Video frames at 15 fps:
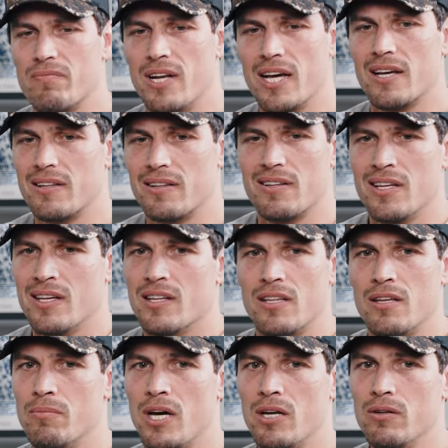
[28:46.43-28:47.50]
like
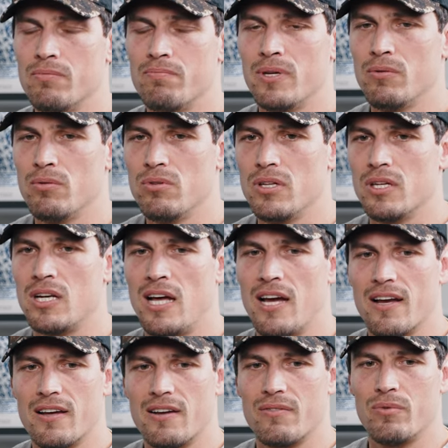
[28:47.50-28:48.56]
the amount of people that
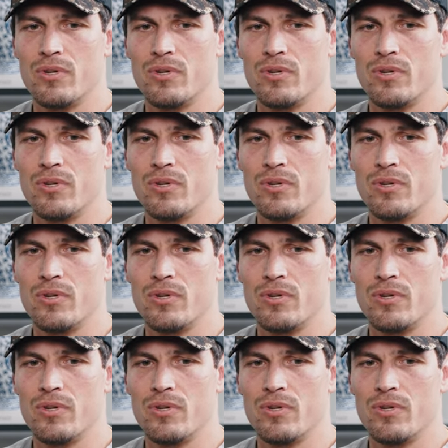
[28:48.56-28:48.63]
like